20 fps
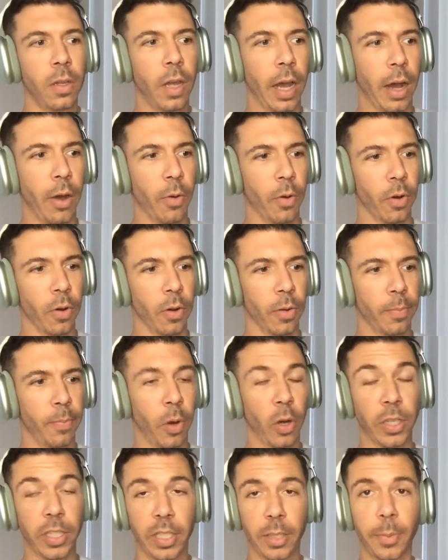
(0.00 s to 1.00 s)
our
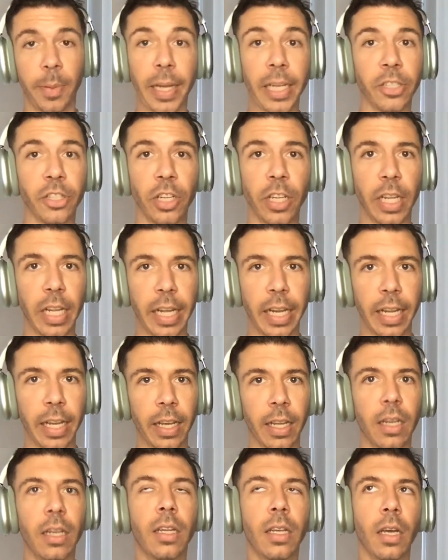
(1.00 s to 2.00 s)
participation in
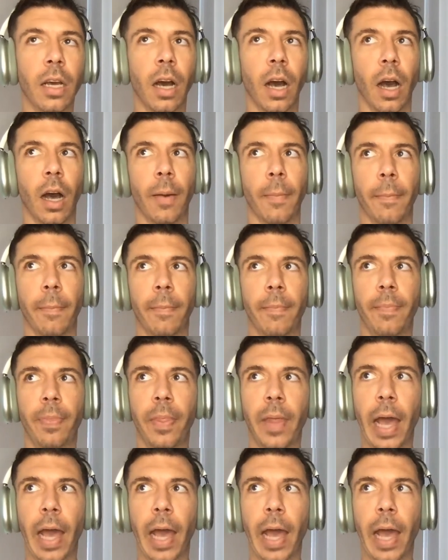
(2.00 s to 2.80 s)
it um,